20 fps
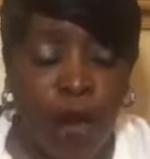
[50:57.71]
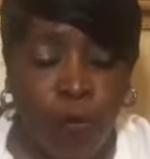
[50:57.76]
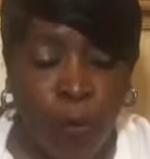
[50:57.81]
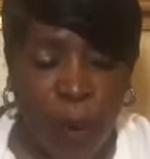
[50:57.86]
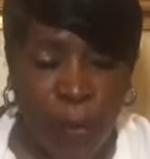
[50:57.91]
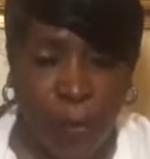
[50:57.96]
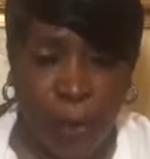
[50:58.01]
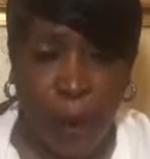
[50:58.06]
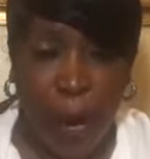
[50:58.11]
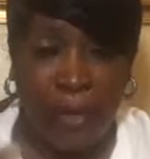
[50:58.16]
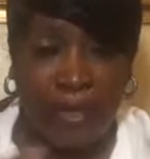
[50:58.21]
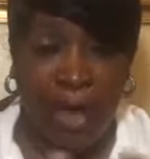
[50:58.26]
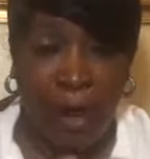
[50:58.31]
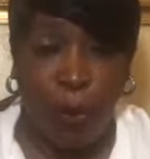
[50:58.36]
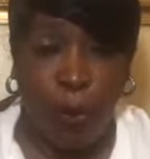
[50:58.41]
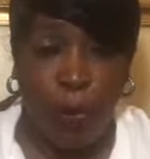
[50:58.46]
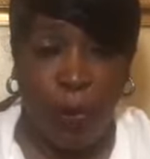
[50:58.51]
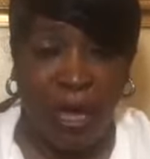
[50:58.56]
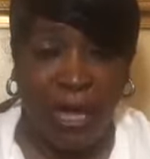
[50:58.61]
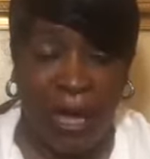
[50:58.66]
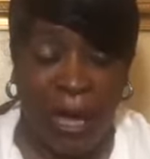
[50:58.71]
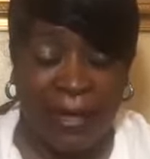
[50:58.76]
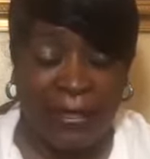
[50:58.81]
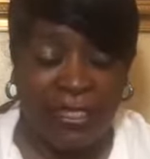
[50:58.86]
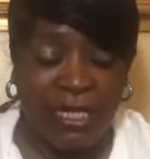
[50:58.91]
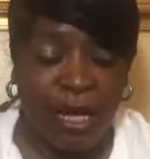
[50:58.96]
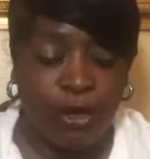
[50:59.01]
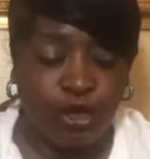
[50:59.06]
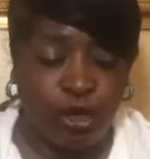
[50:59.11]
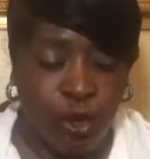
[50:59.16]
We pray that we
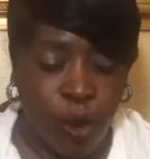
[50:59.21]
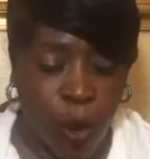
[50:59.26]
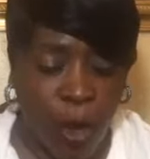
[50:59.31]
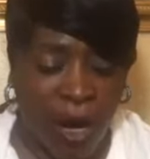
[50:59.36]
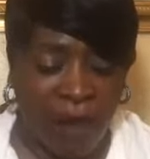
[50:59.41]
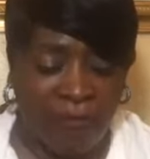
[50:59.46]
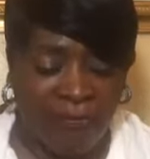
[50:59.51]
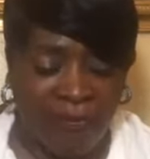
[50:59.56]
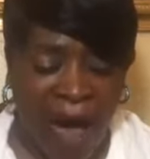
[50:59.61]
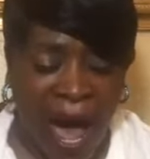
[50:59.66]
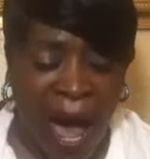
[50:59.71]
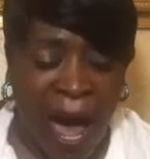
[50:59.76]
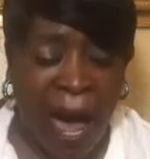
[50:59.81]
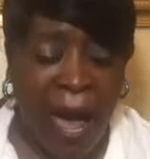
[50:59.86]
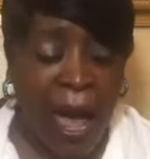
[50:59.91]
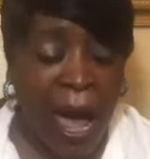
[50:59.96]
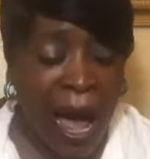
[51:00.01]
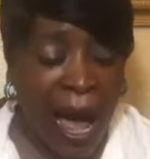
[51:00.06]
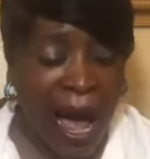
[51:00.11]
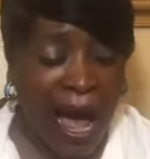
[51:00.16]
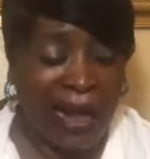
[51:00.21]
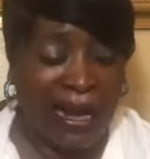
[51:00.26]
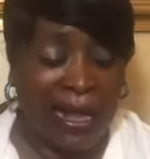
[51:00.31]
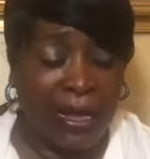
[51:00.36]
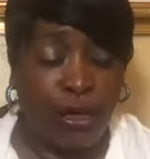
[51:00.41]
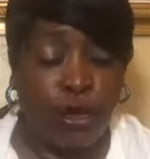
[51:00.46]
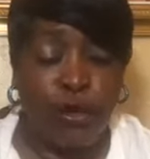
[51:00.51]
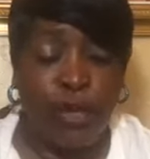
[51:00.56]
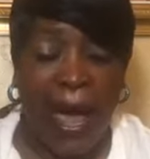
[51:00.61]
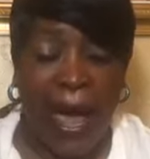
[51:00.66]
begin to unify,
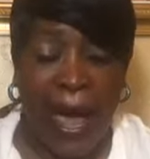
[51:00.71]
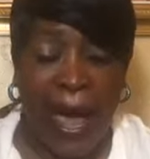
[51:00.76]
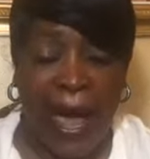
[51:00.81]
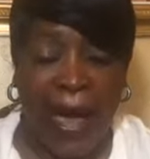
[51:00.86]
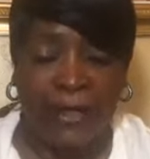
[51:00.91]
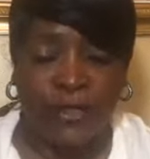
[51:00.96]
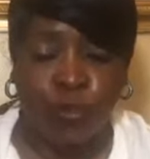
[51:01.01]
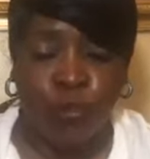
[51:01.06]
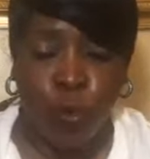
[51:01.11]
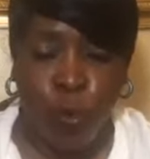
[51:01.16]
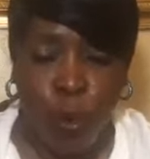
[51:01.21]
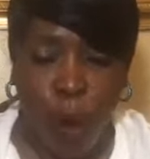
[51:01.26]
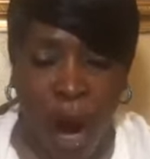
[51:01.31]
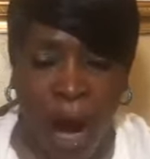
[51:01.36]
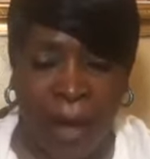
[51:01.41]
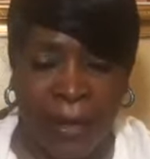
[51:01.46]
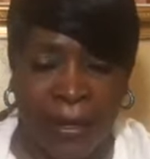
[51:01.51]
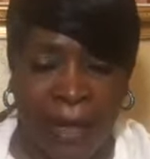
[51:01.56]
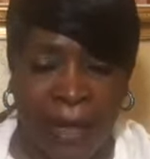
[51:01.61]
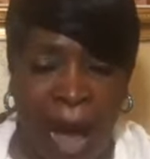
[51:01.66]
hallelujah, as one,